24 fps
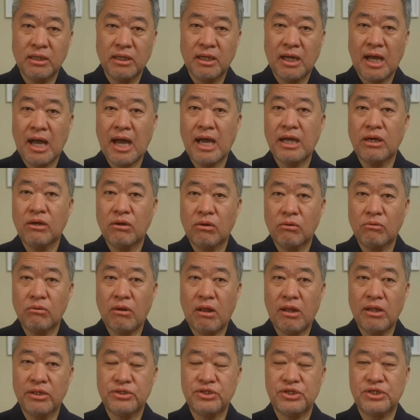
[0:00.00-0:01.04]
high
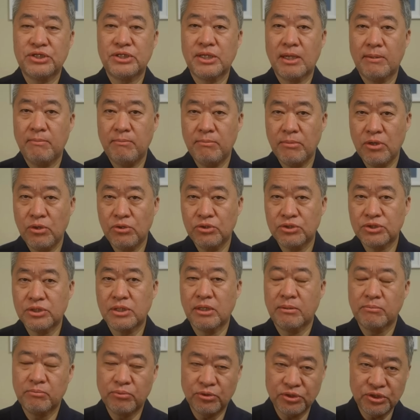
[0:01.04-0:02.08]
horology's most
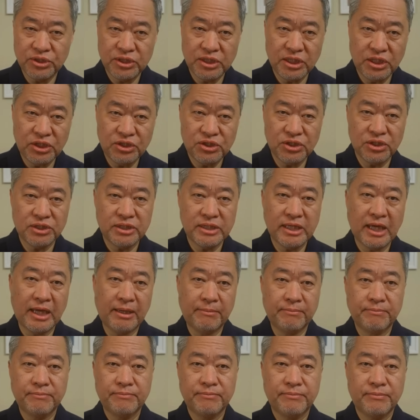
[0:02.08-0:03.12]
prestigious
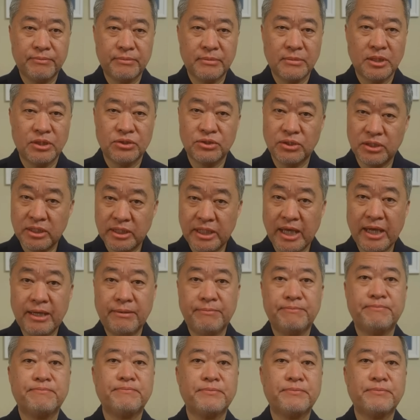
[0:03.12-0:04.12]
name. So today,